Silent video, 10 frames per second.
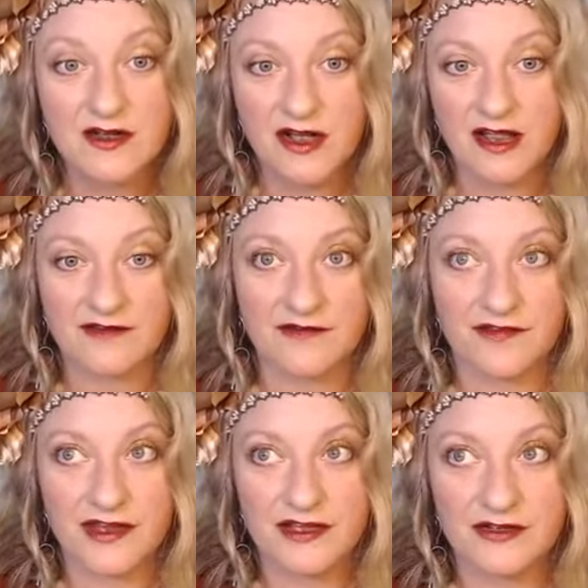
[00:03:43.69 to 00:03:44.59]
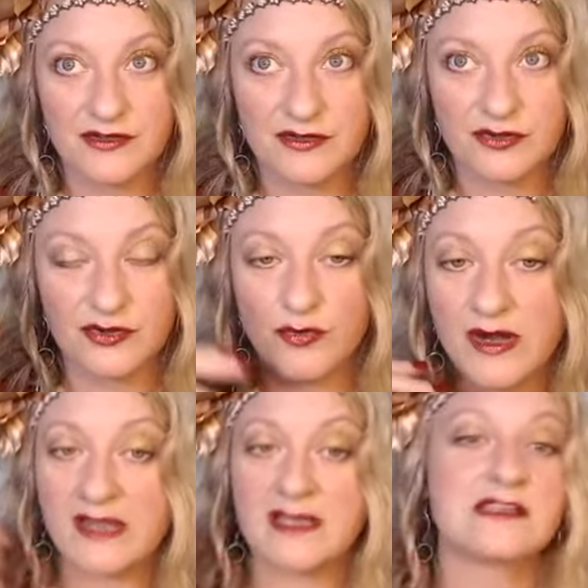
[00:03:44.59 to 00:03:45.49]
I feel
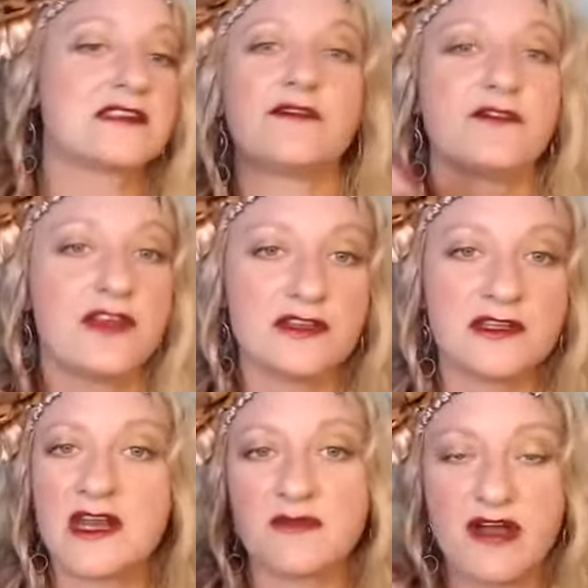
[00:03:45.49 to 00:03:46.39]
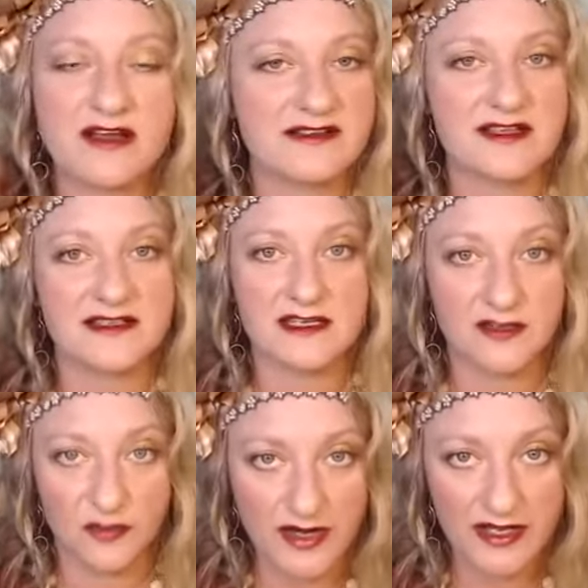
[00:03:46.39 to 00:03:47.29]
what I need to feel, and I process
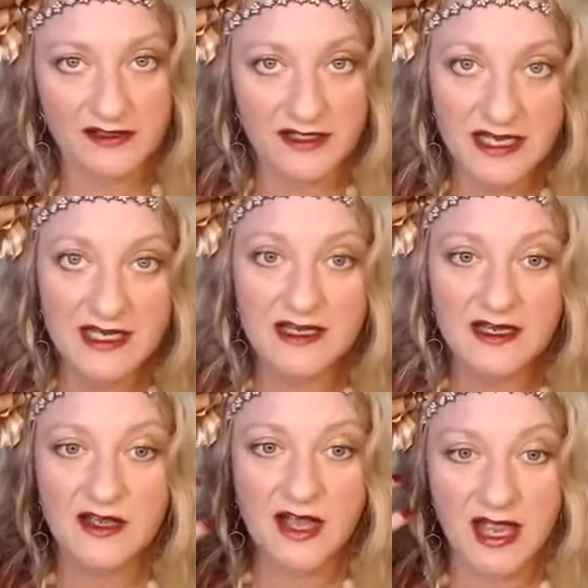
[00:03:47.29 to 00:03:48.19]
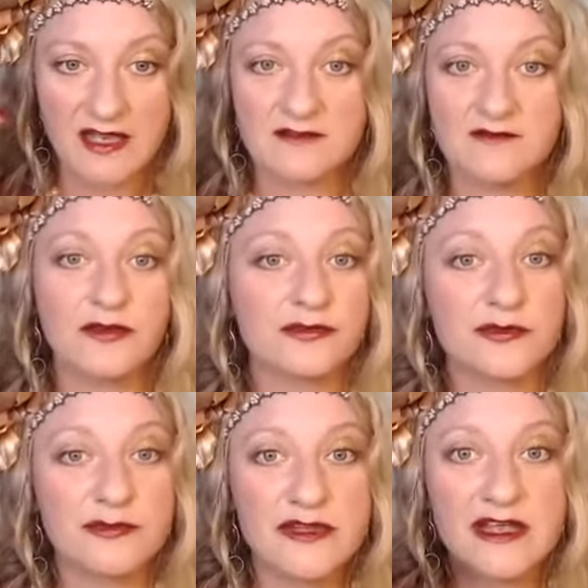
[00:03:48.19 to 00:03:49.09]
it quickly and
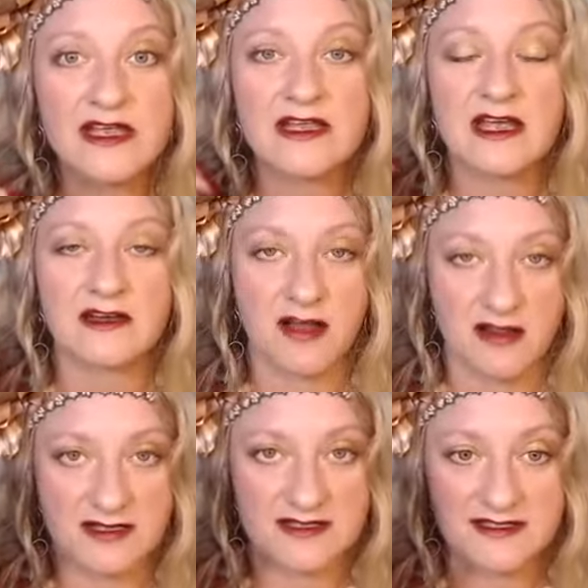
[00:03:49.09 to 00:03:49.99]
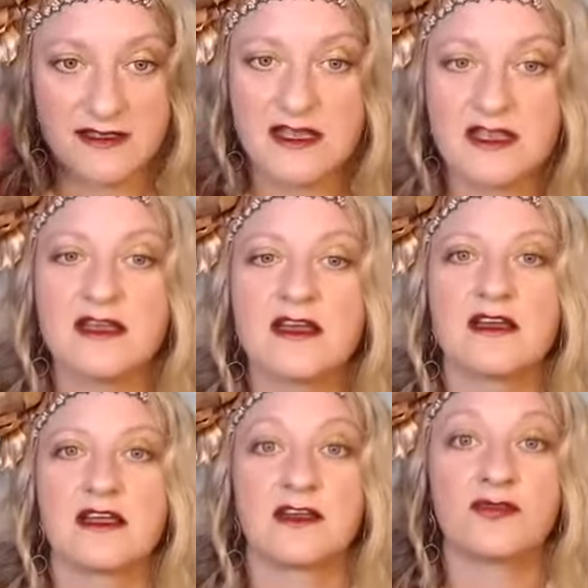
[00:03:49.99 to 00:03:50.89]
vulnerably and honestly
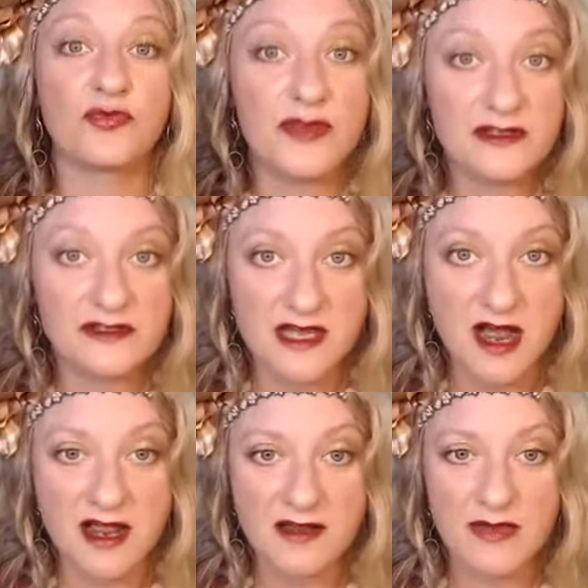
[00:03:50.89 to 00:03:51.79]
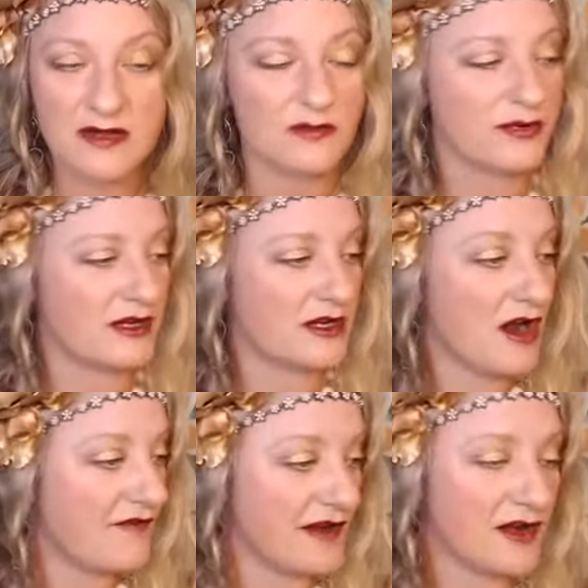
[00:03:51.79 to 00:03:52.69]
in real time. I don't put it
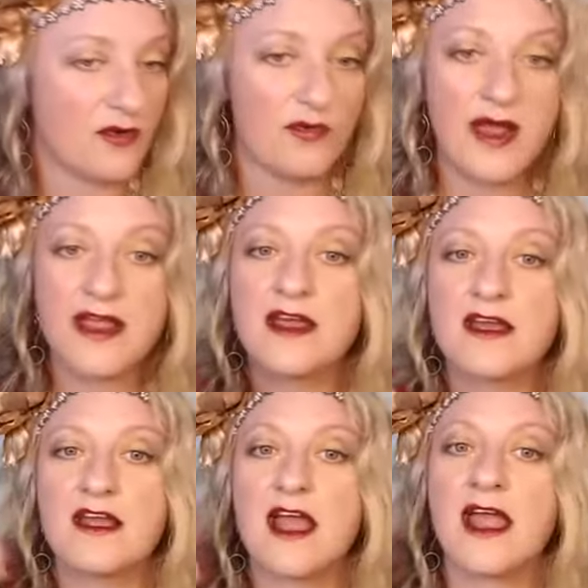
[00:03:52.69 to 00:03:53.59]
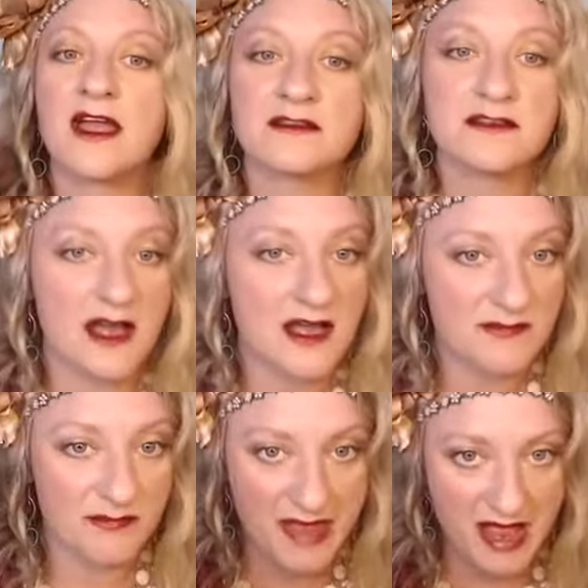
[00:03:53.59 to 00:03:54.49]
off. I don't wait. And
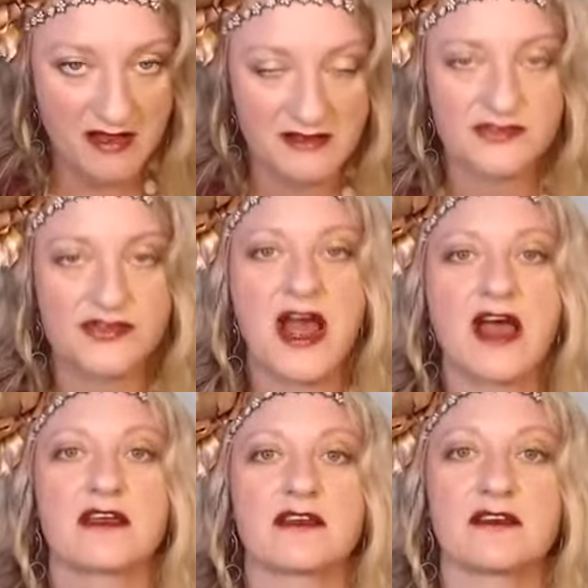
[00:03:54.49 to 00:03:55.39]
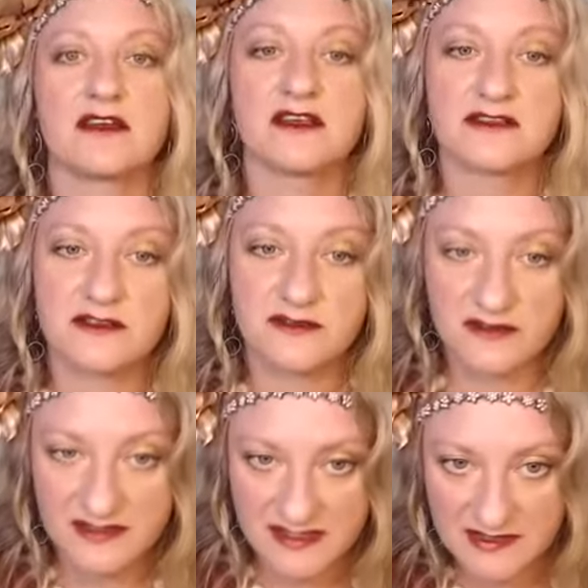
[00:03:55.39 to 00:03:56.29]
I'm back on track. So
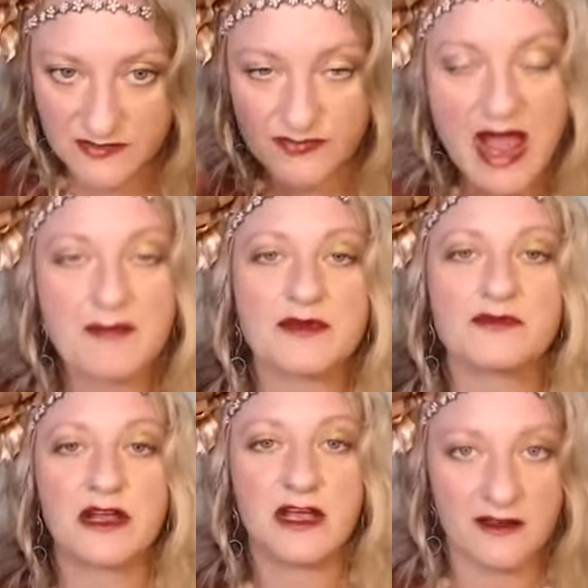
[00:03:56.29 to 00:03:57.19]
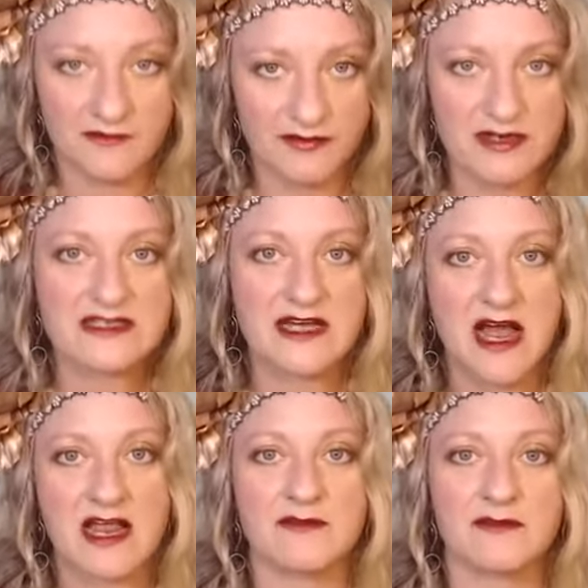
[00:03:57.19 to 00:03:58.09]
there's this rapid recovery
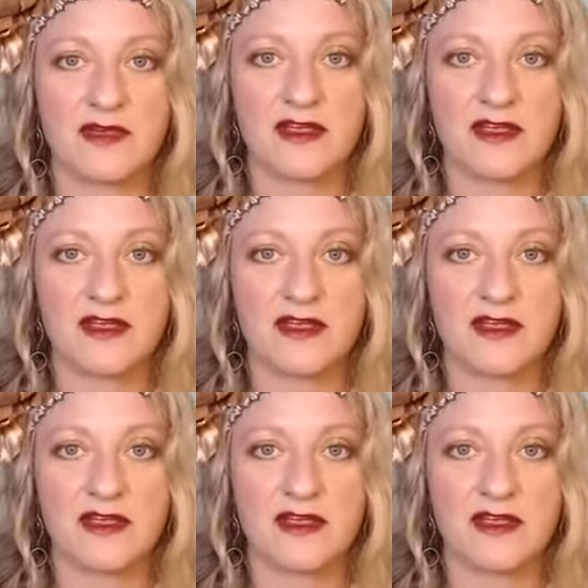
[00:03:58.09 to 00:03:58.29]
time,